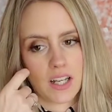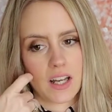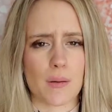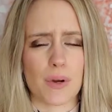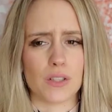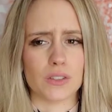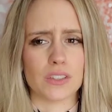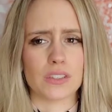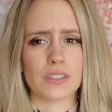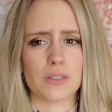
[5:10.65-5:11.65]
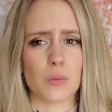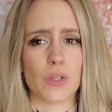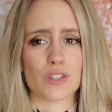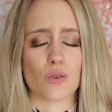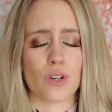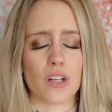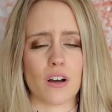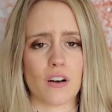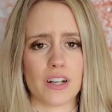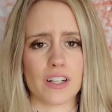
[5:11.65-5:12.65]
about what's going
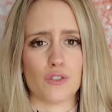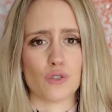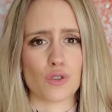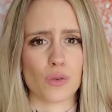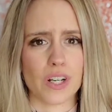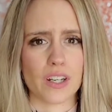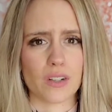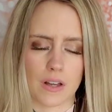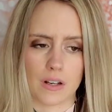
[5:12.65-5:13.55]
on in Ukraine,